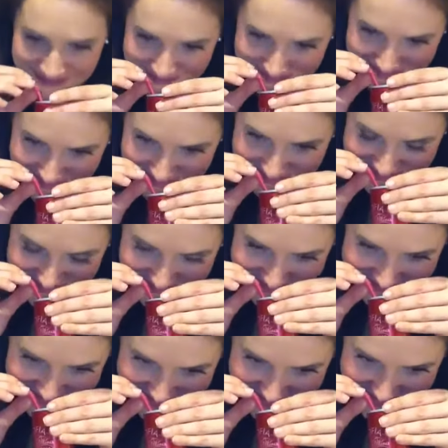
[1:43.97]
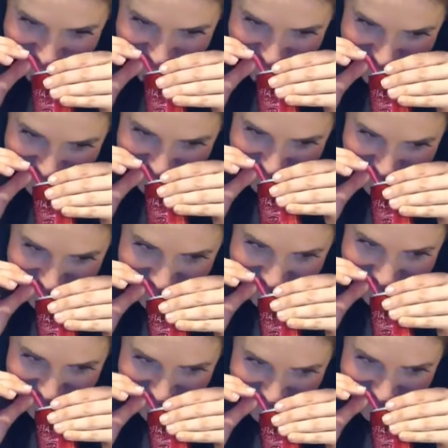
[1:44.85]

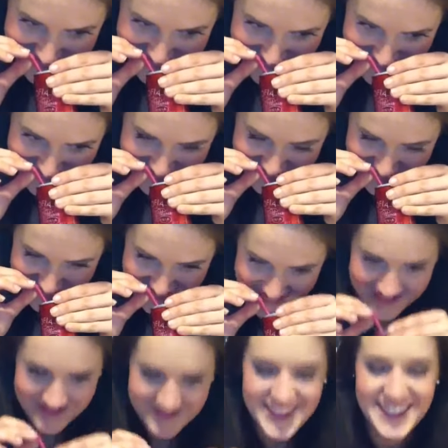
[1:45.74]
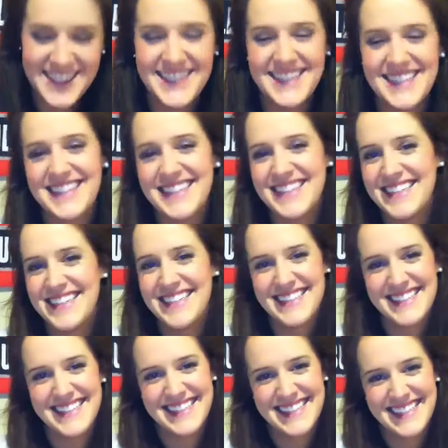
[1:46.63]

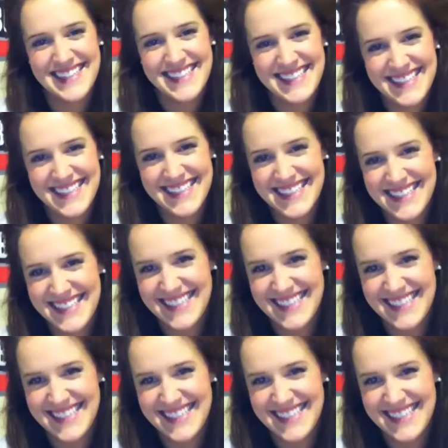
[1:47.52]
(no one is talking)